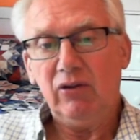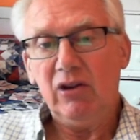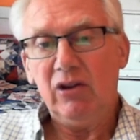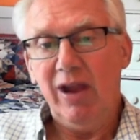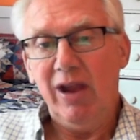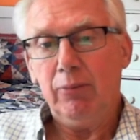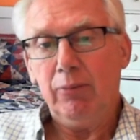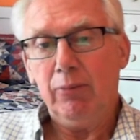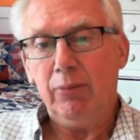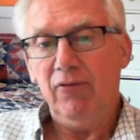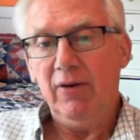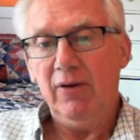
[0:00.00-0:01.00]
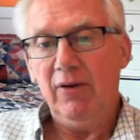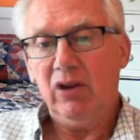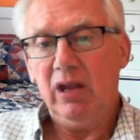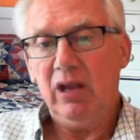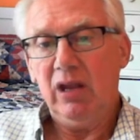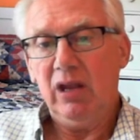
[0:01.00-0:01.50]
in chapter
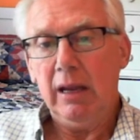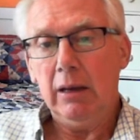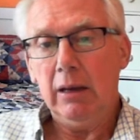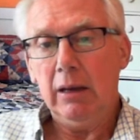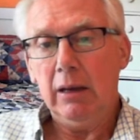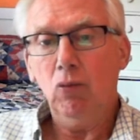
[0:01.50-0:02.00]
15